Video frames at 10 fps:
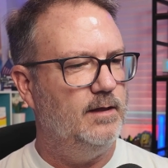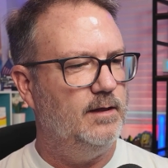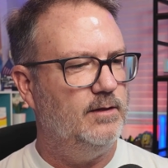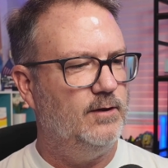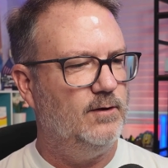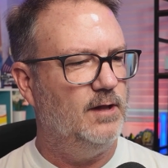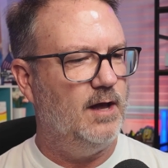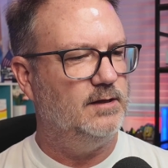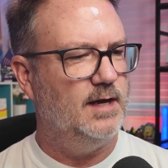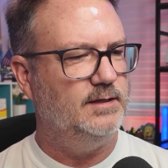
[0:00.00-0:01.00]
they're a
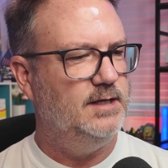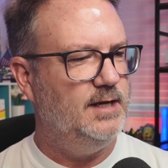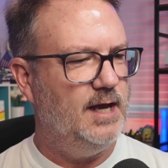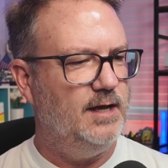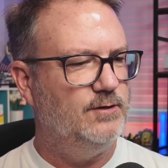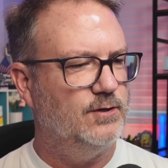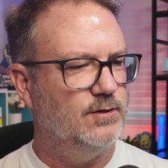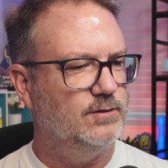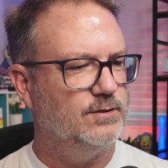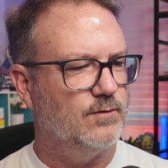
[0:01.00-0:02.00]
lot like
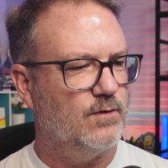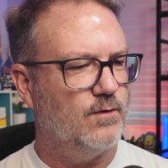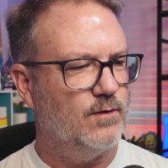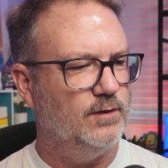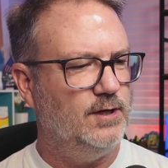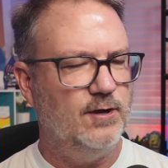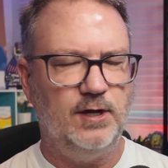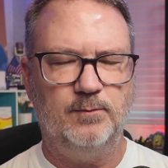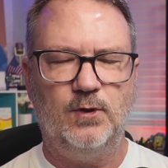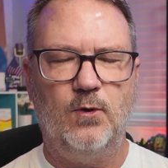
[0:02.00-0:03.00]
teenagers or young
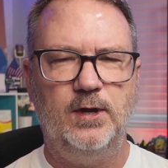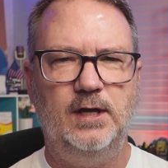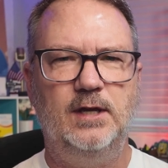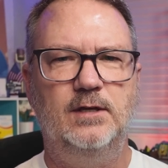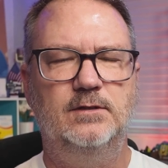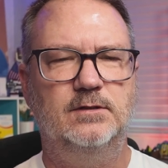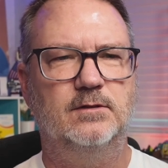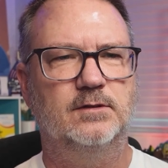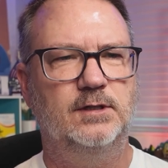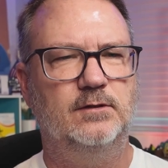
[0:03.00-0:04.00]
employees
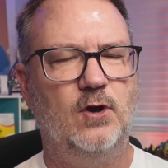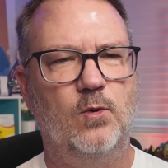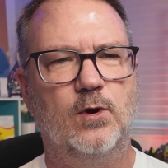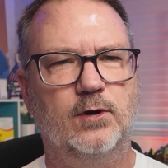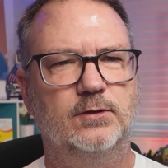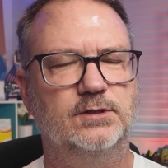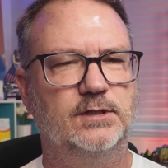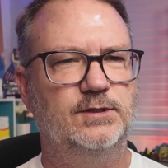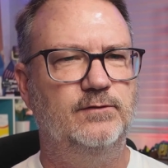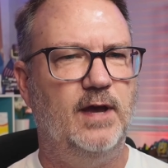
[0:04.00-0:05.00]
or coworkers
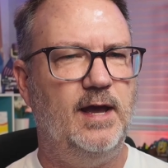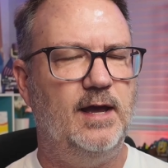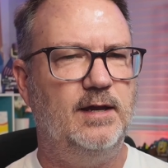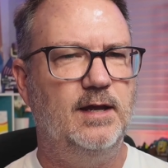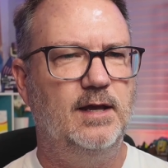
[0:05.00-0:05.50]
that you've had,